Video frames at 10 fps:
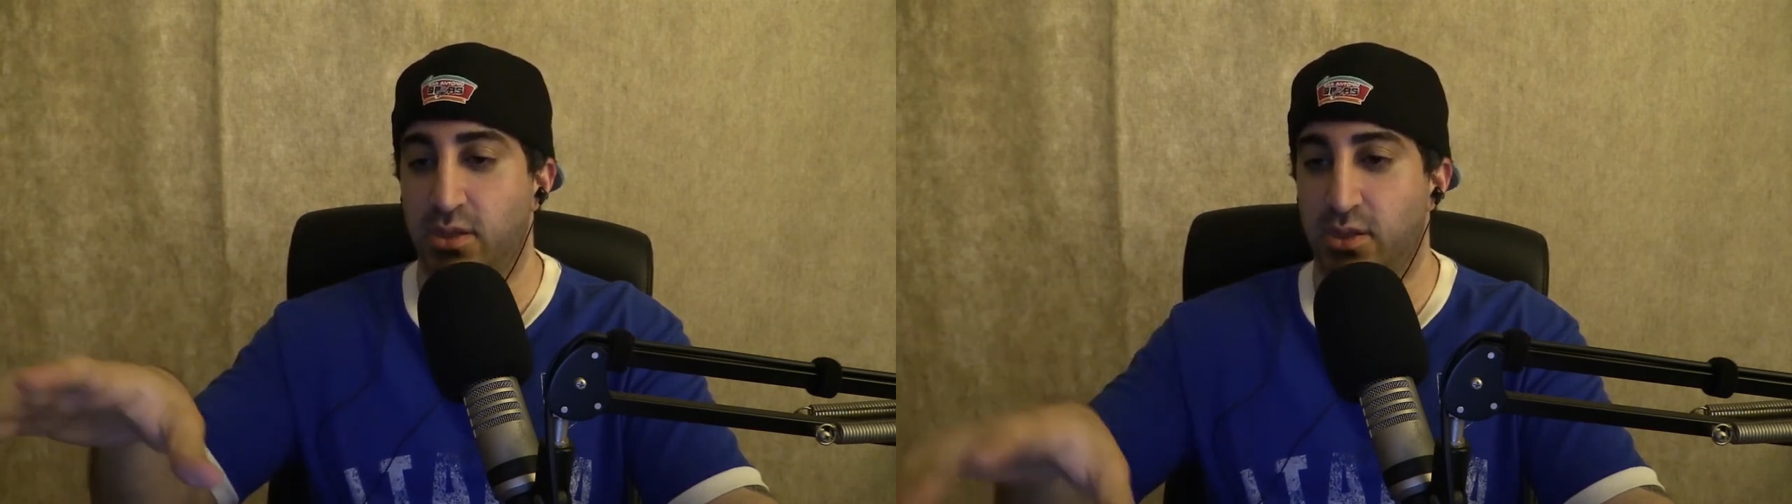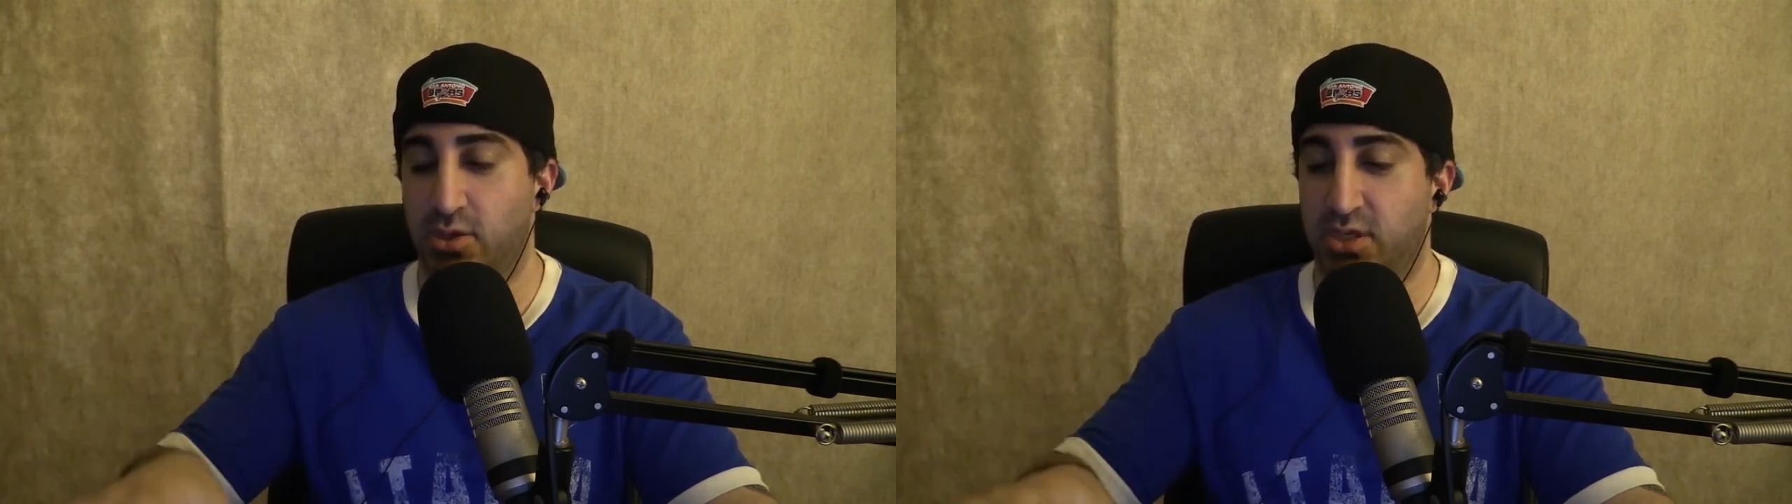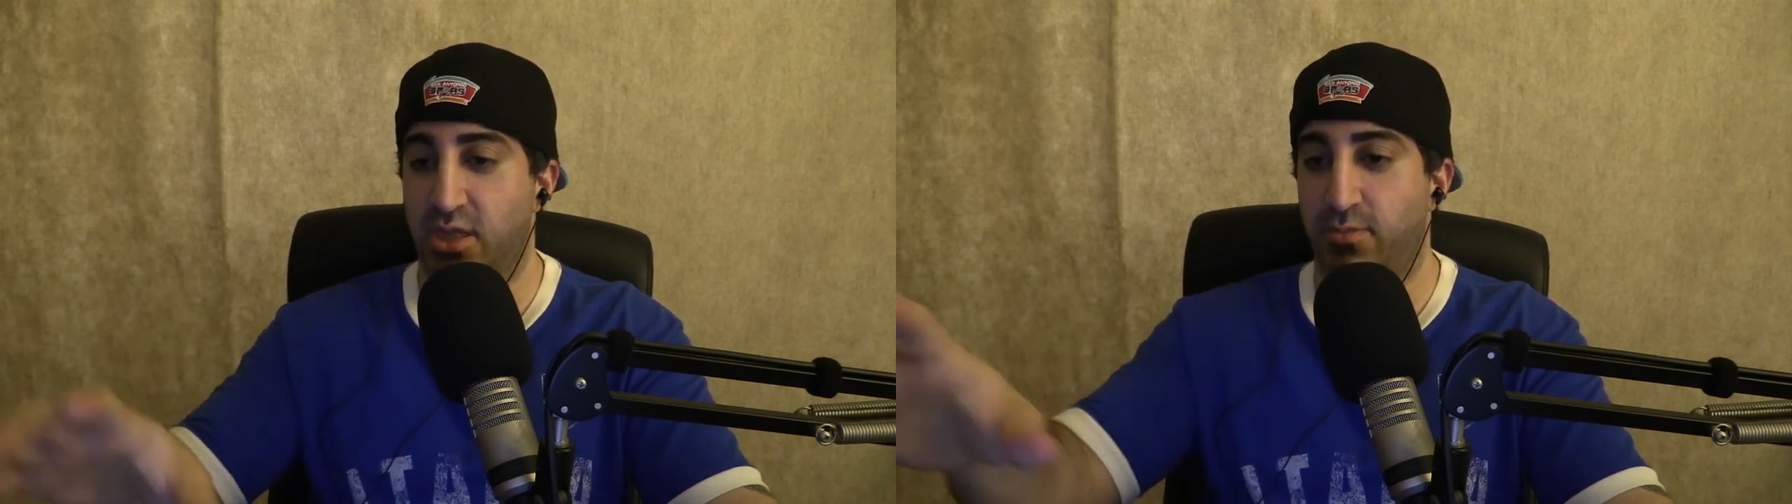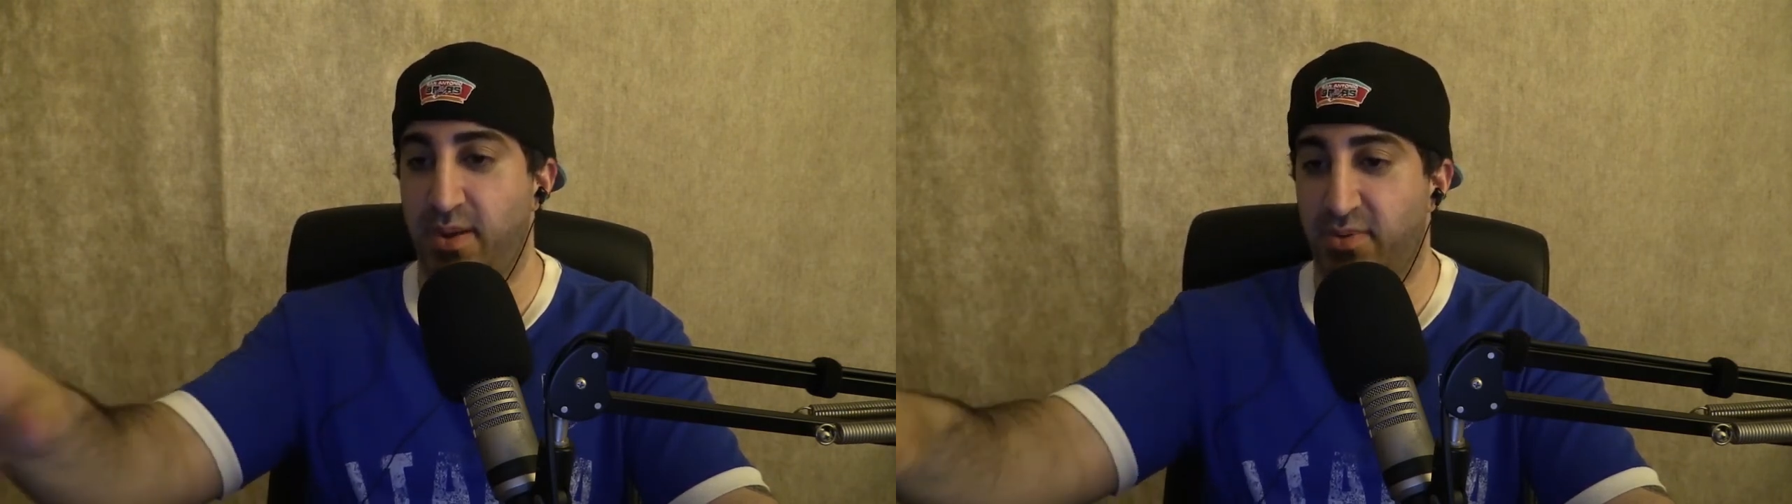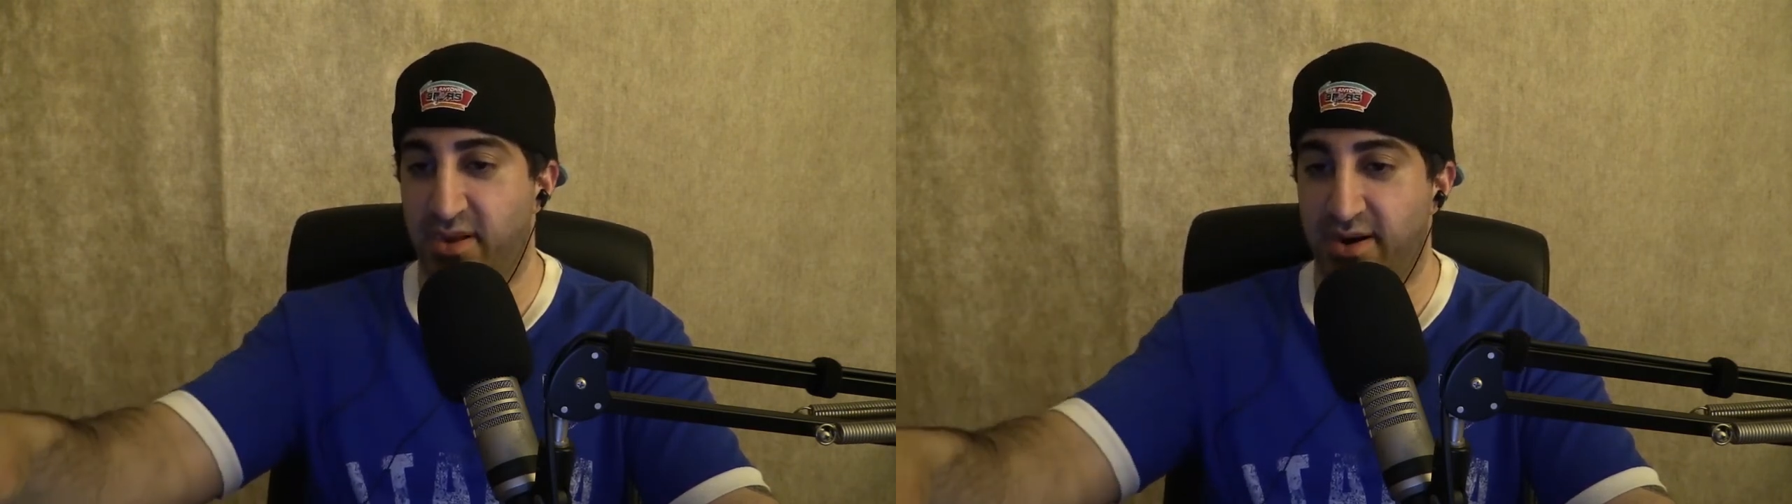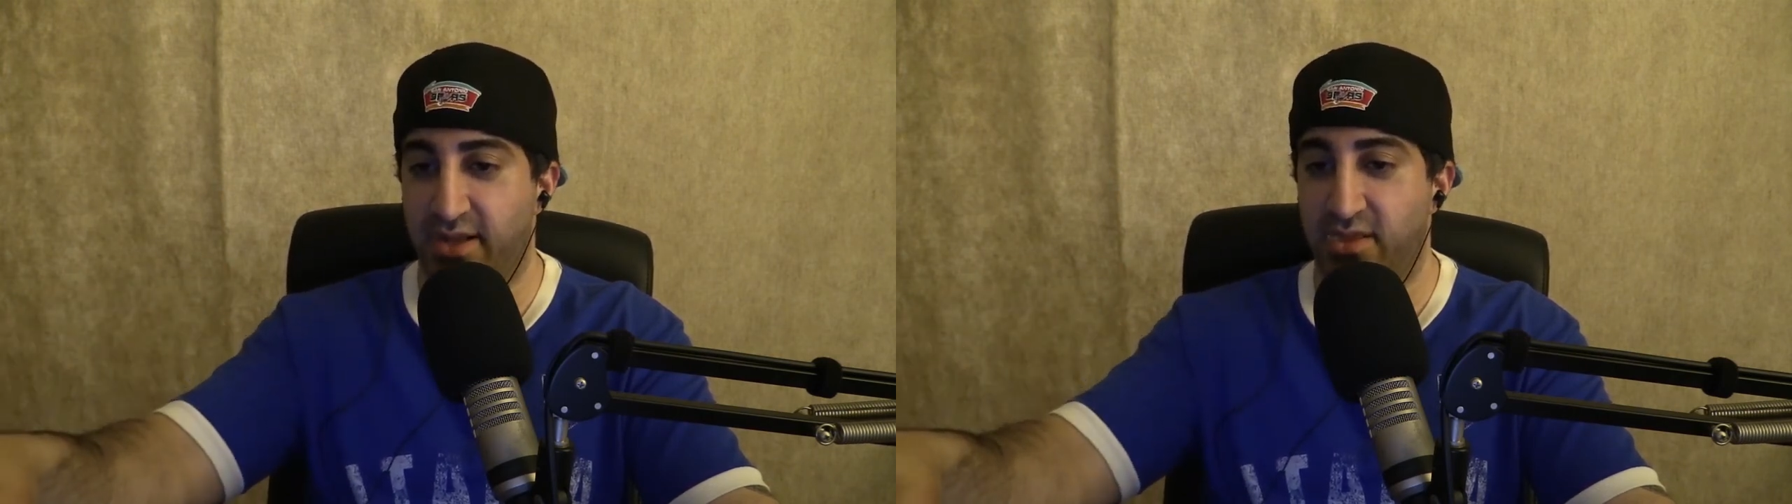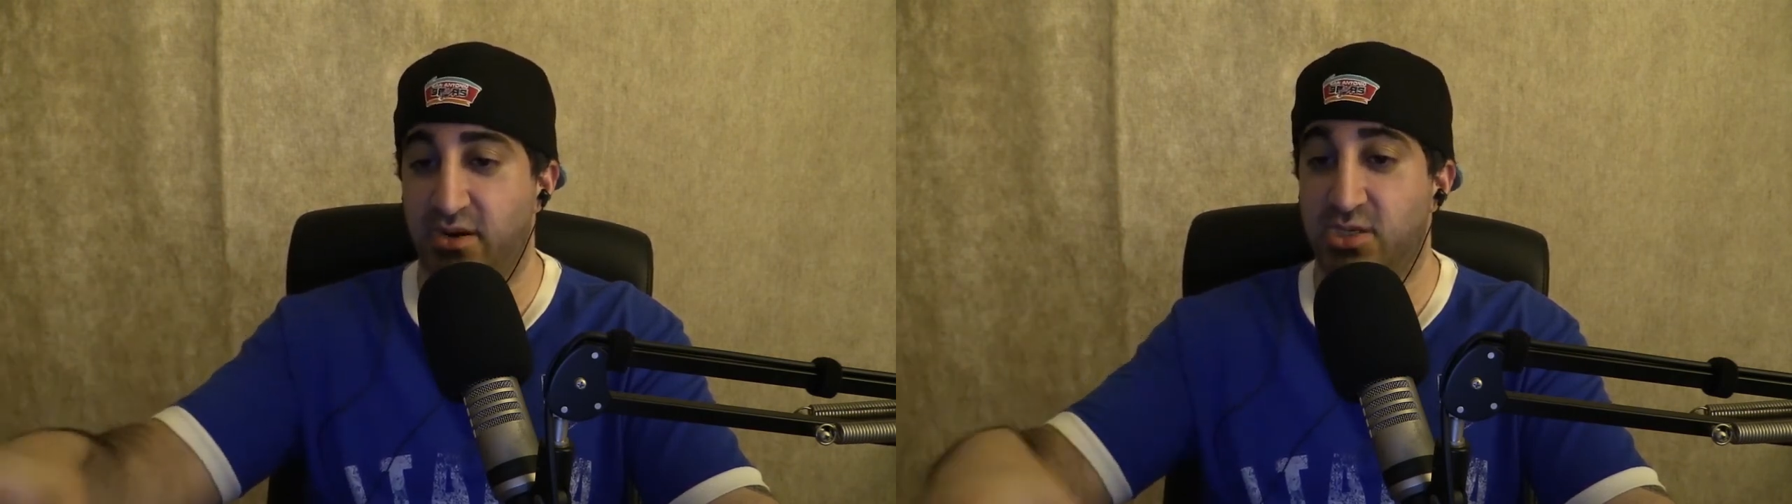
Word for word: those other people that are out there.